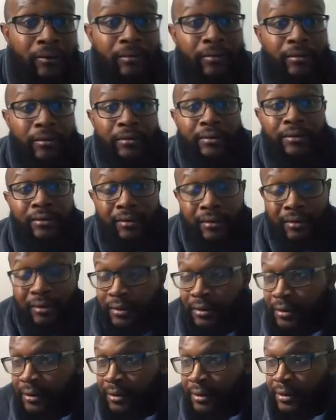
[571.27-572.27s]

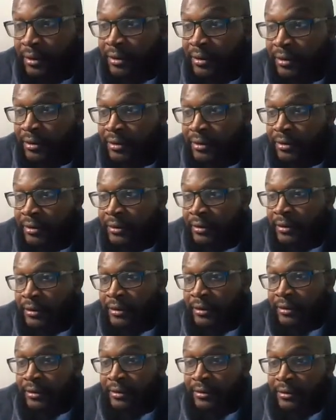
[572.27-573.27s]

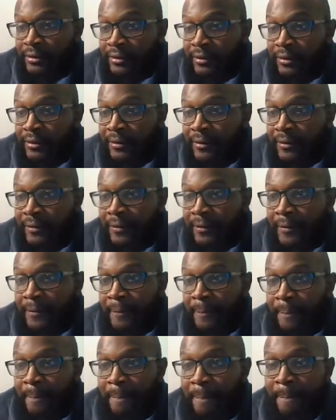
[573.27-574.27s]

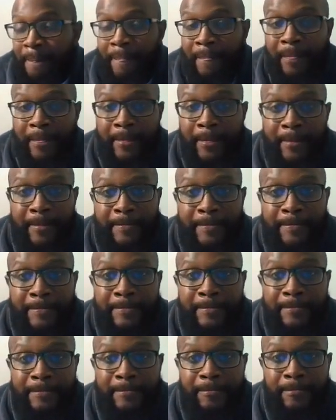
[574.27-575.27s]

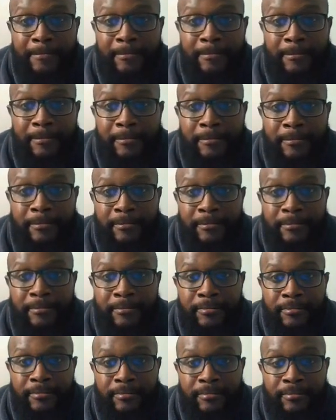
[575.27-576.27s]

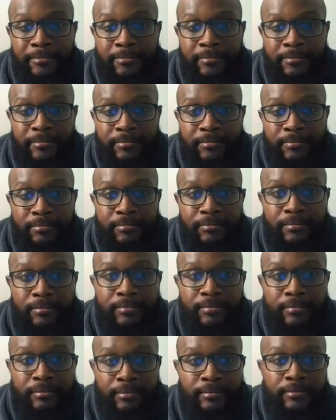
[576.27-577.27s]

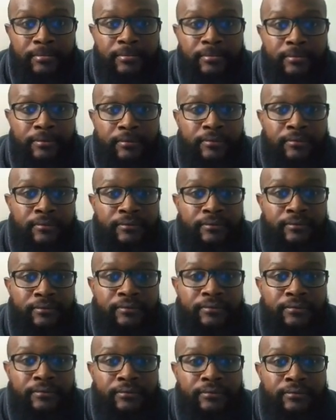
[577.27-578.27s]

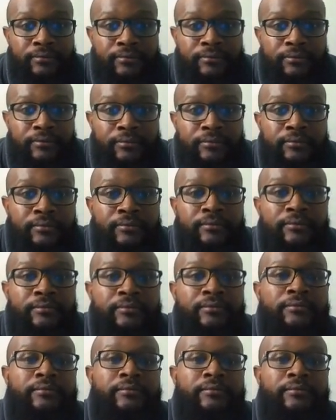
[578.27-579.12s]
[no speech]